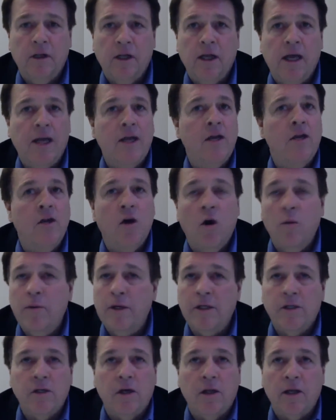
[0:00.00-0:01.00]
Nobody
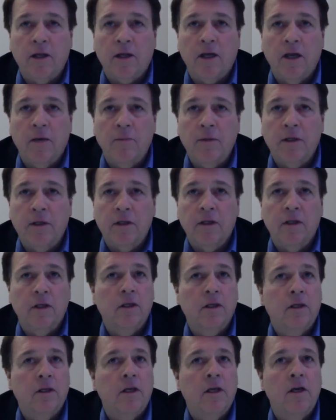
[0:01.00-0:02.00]
saw that coming.
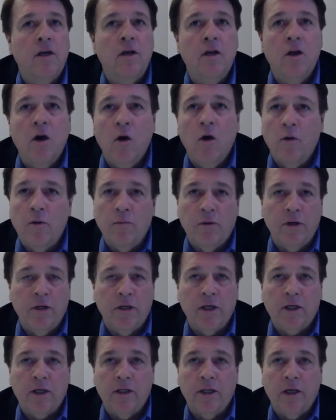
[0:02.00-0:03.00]
No one
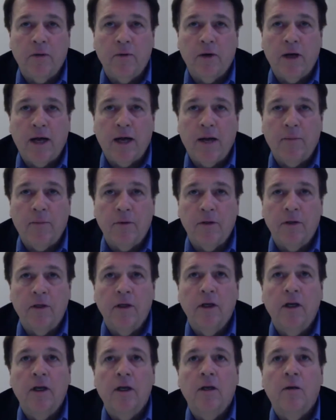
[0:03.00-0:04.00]
predicted that would happen.
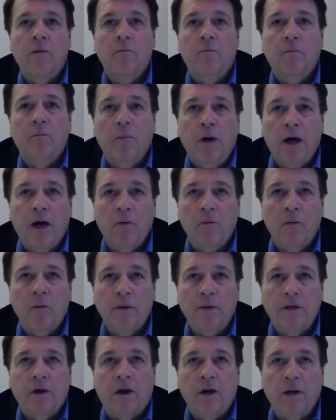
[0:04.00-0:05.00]
But when we
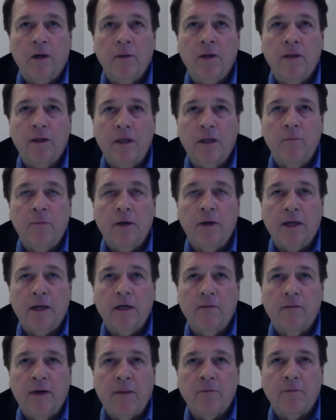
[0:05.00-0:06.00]
talk about the impact
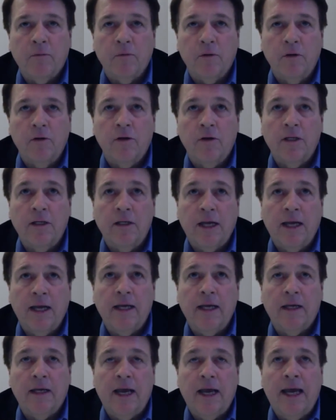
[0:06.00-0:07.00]
of apps where you can
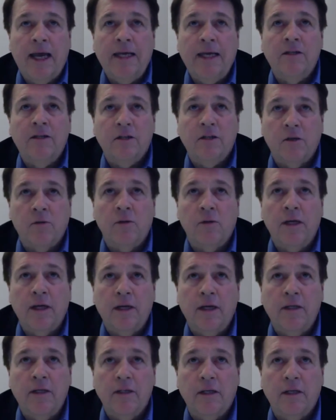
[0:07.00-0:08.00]
take 8
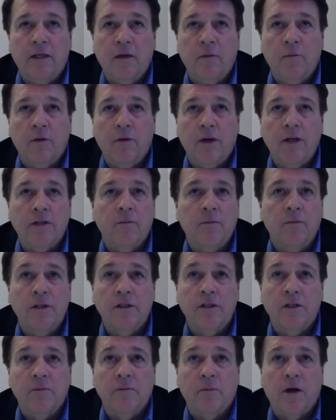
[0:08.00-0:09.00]
screens and compress a
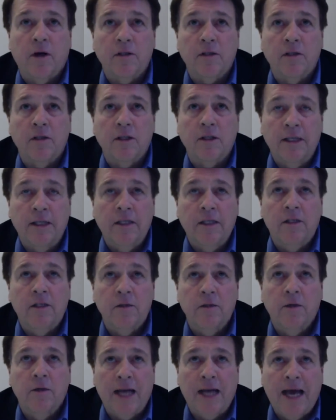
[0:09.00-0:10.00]
business process
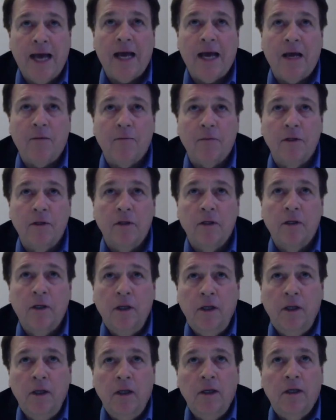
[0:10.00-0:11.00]
into an app,
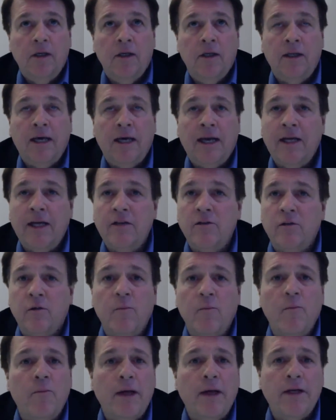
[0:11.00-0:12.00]
that has
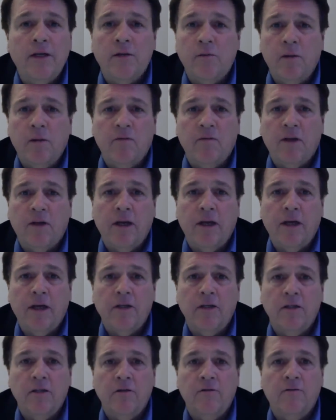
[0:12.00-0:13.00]
tremendous
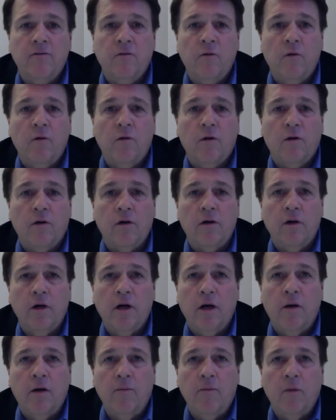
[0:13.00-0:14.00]
ramifications for
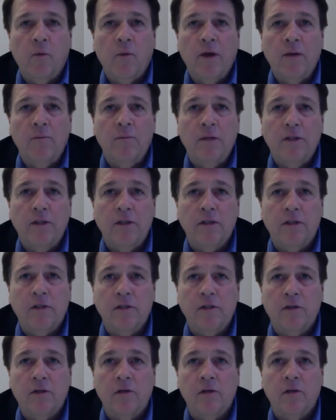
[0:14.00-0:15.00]
the way
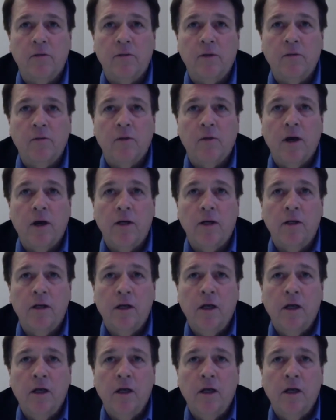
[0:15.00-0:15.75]
businesses are going to be run.